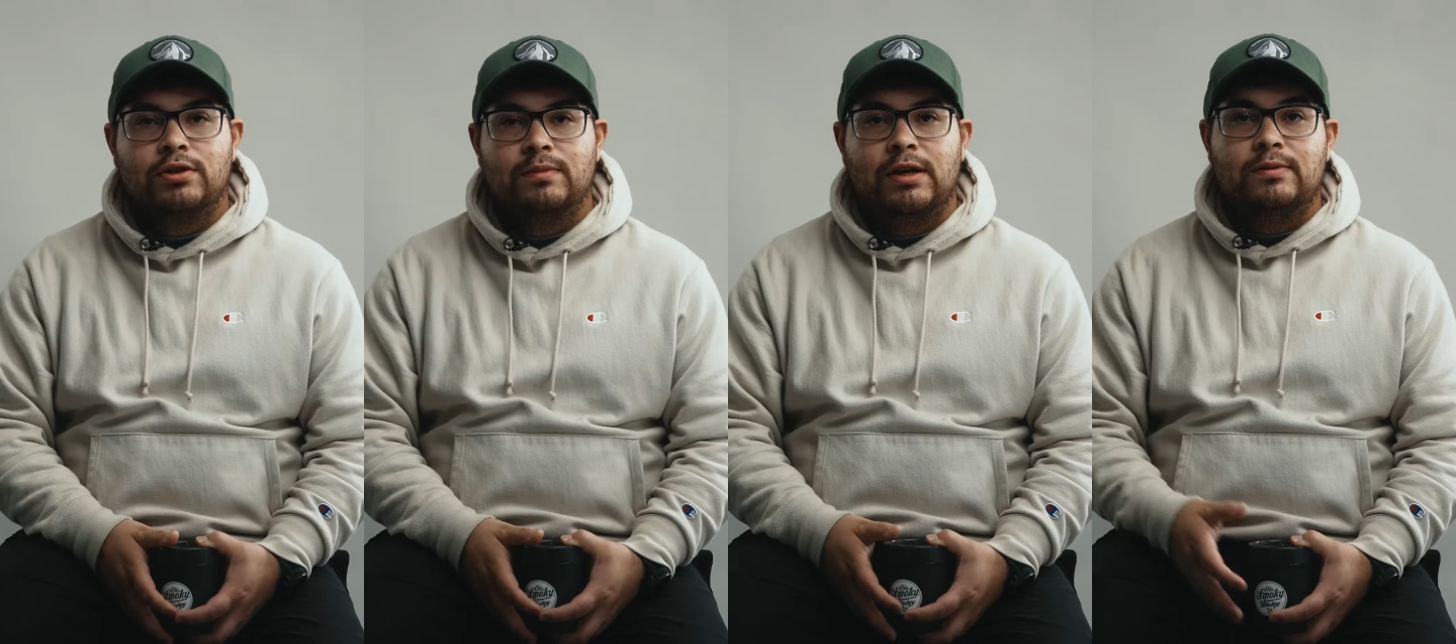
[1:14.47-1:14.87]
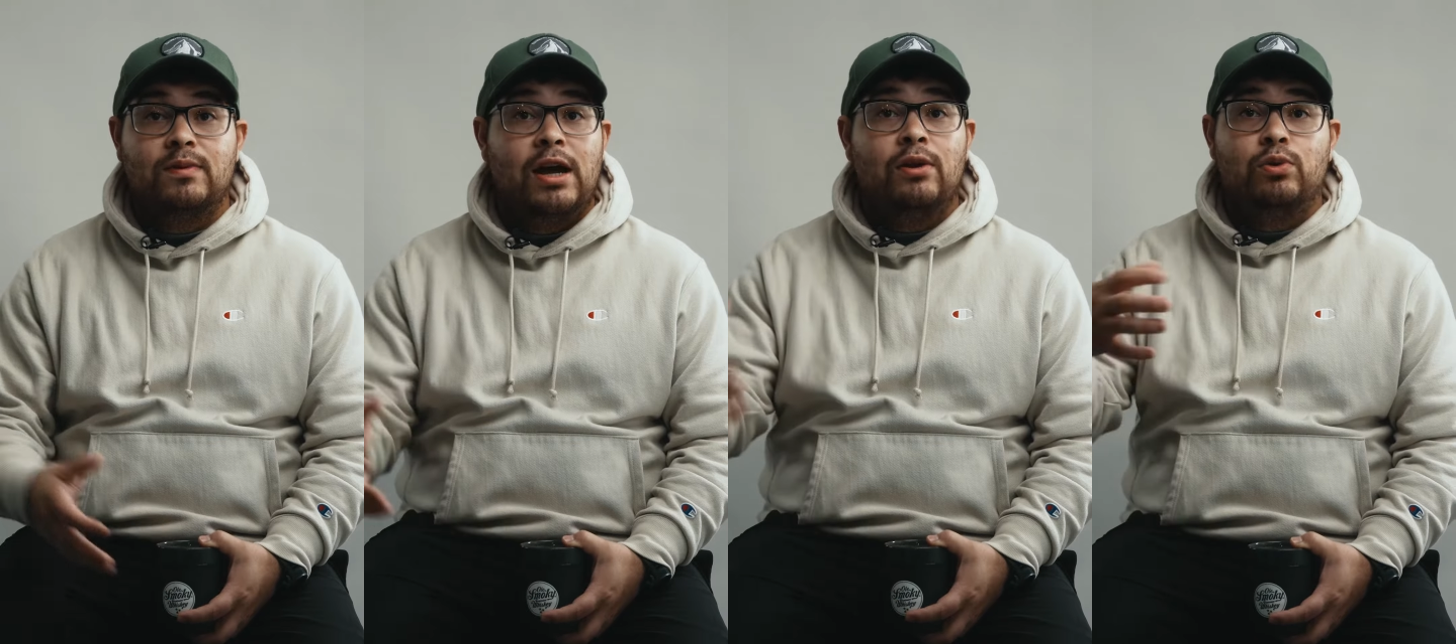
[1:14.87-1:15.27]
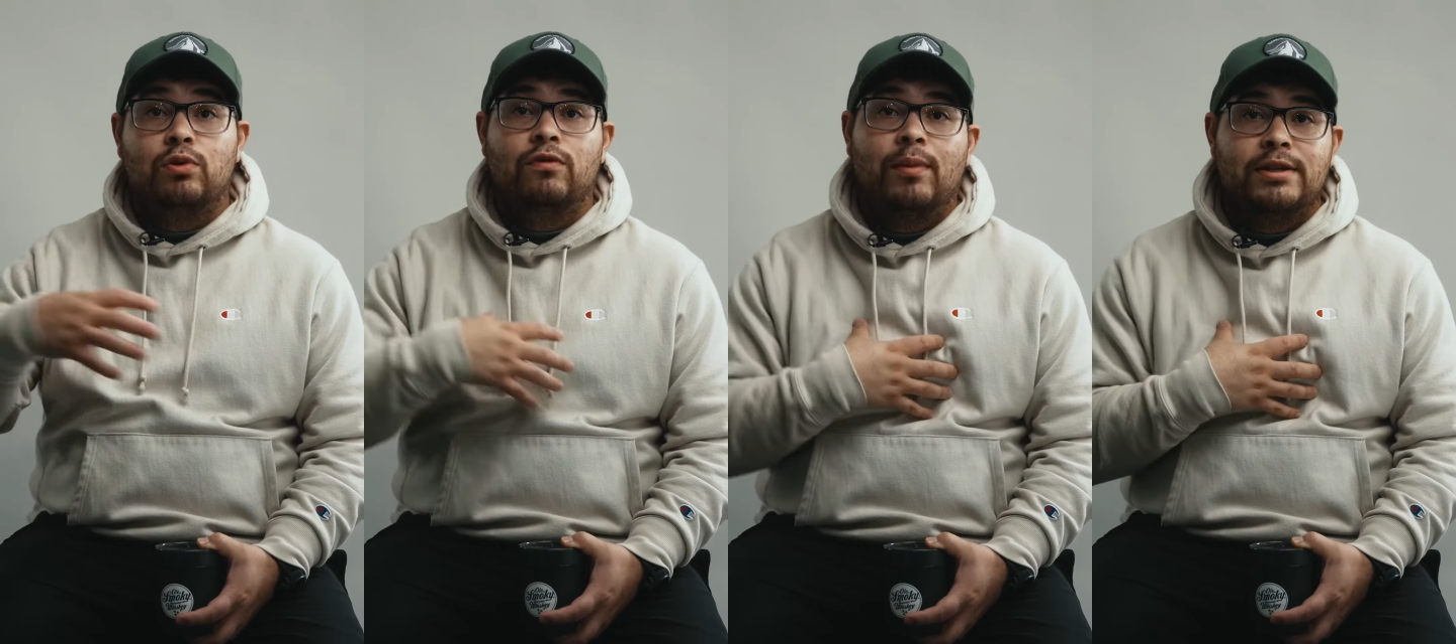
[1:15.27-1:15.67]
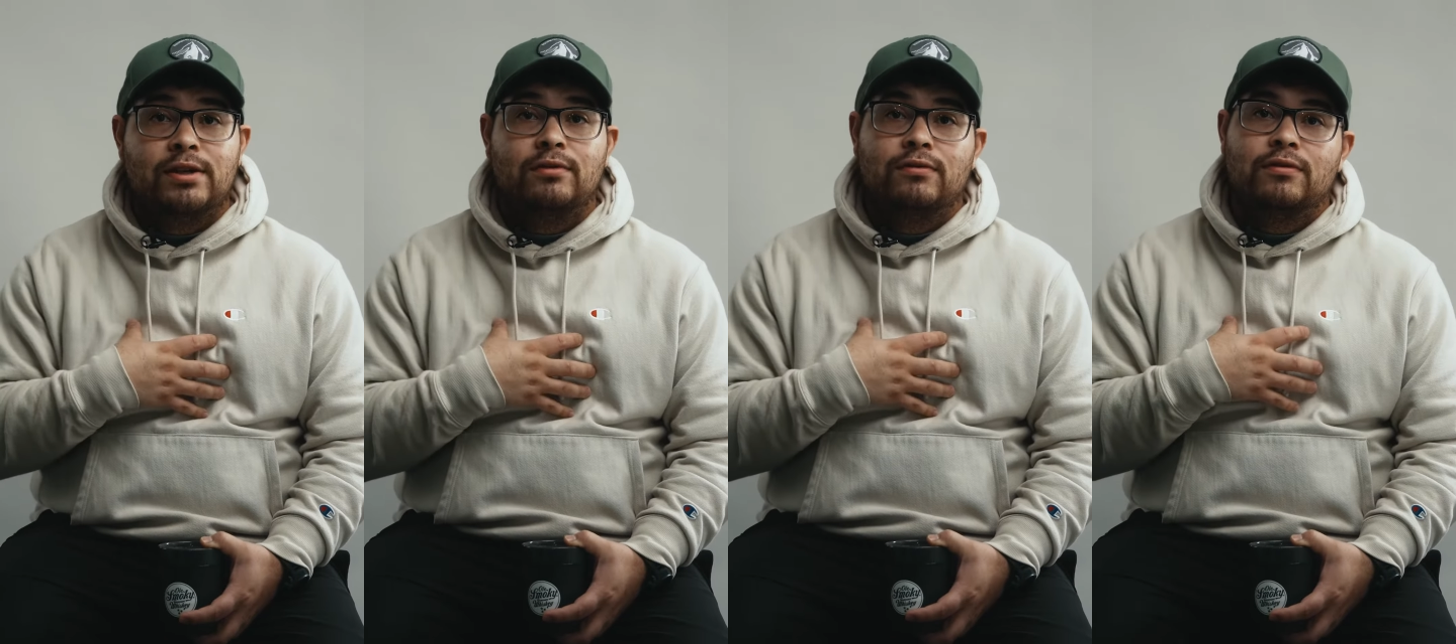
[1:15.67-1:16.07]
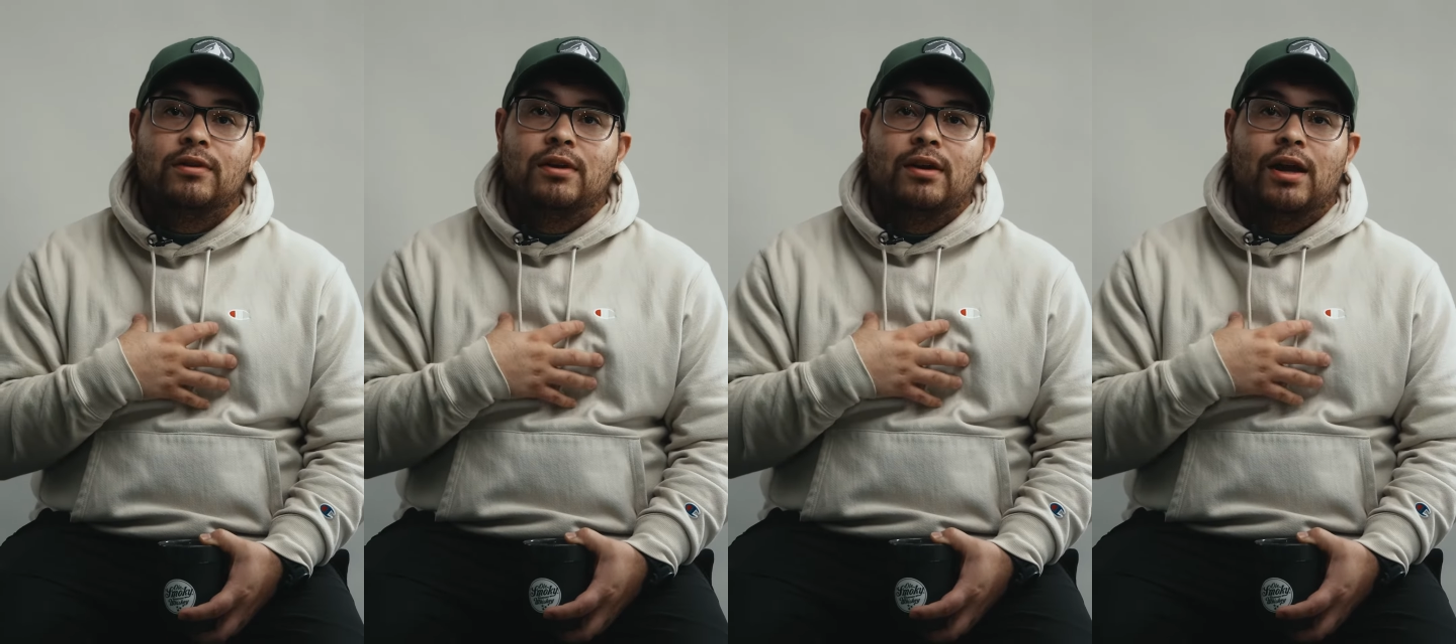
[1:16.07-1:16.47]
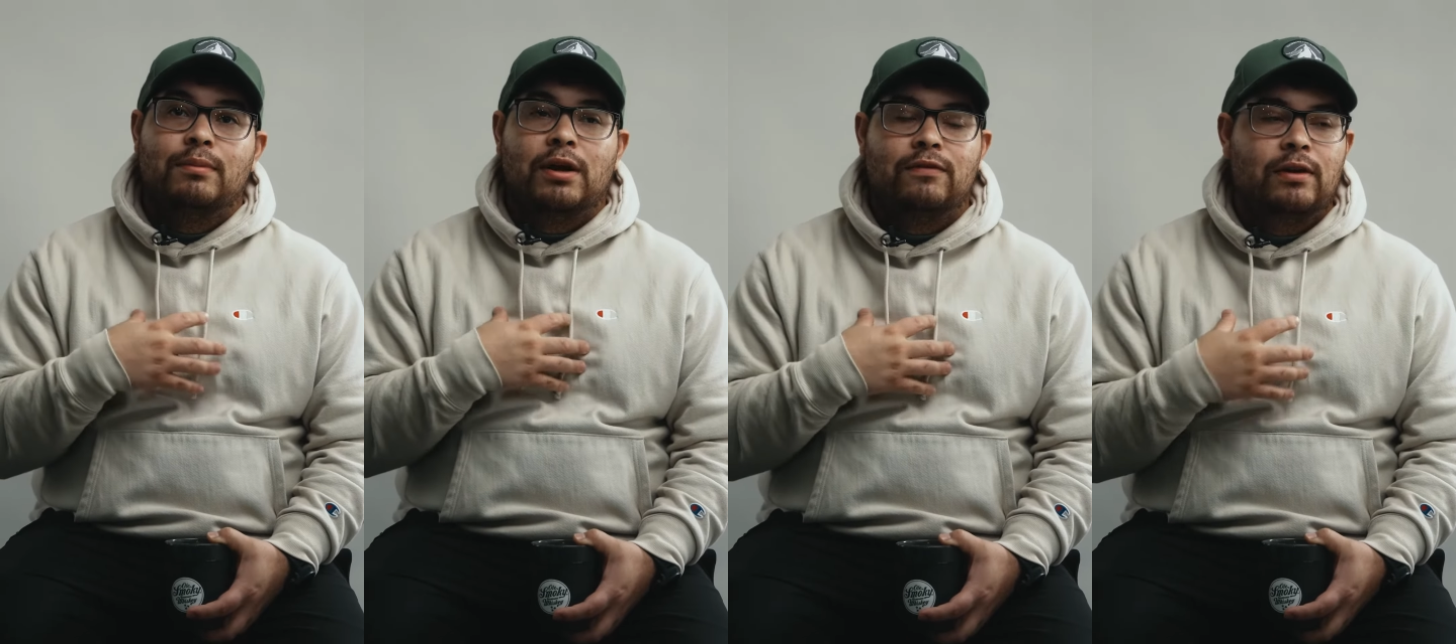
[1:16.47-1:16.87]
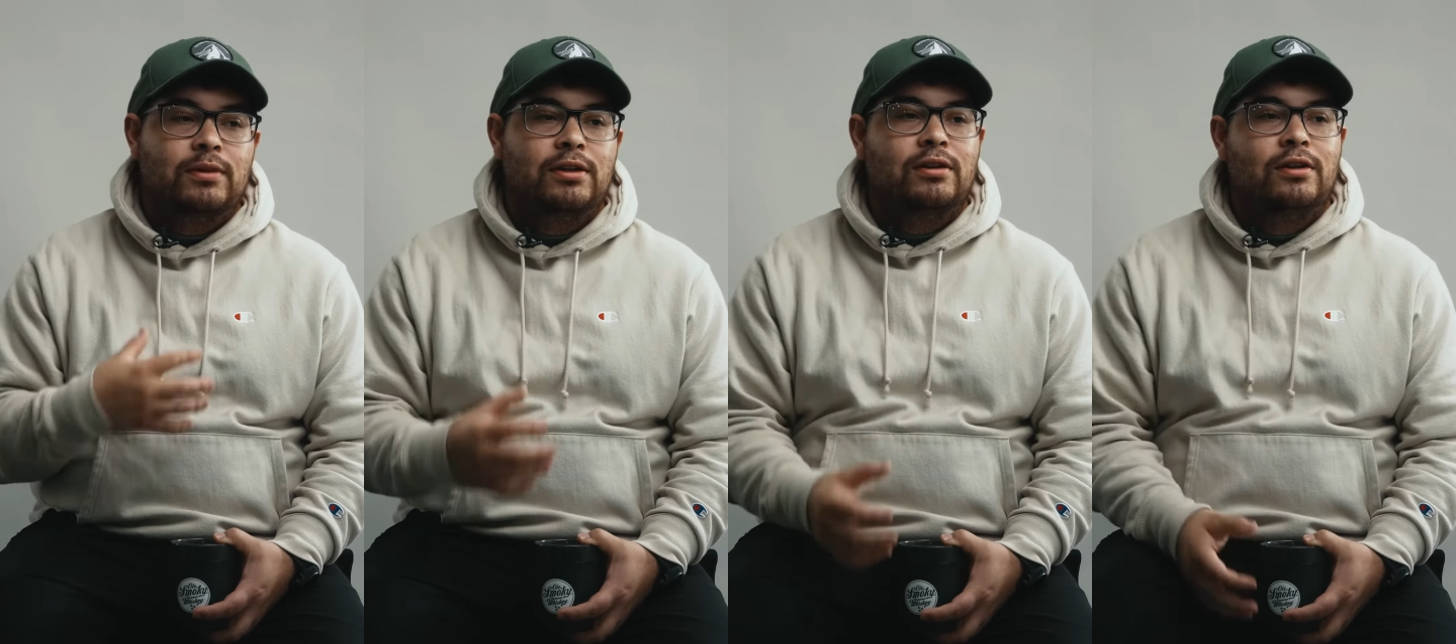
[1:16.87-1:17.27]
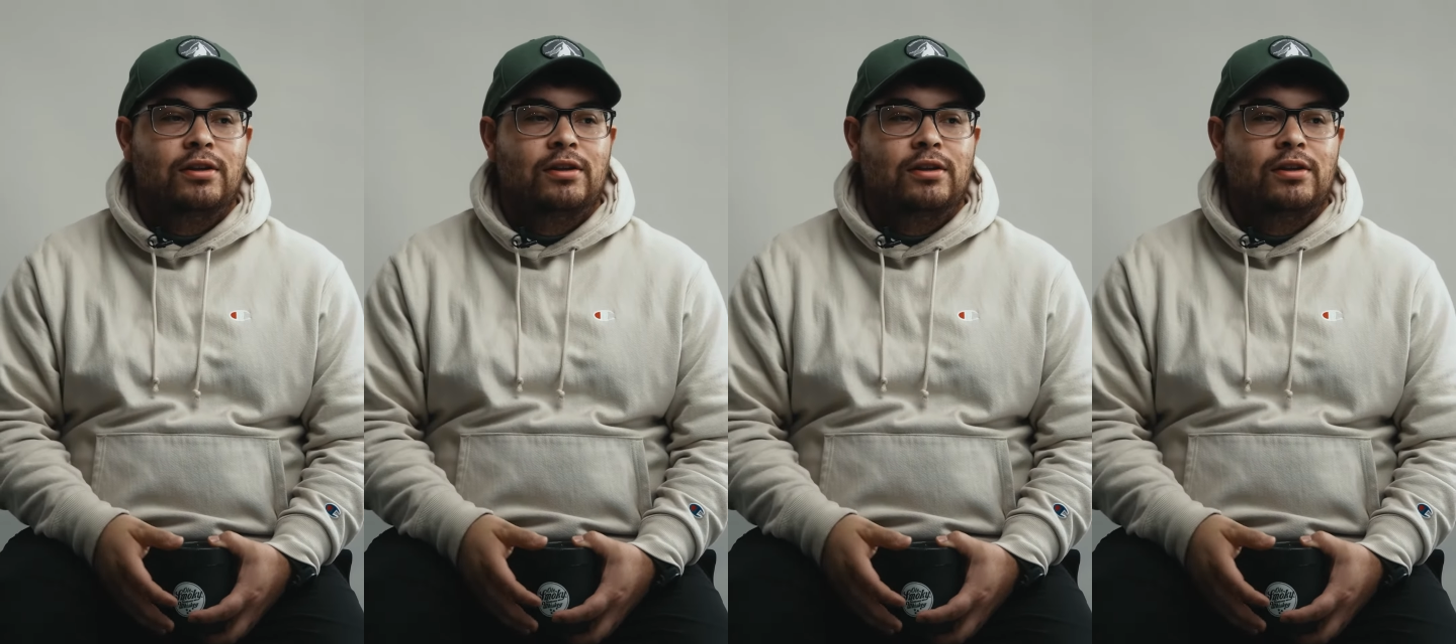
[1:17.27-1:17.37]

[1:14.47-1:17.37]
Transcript: sometimes when I don't do it for myself and my family.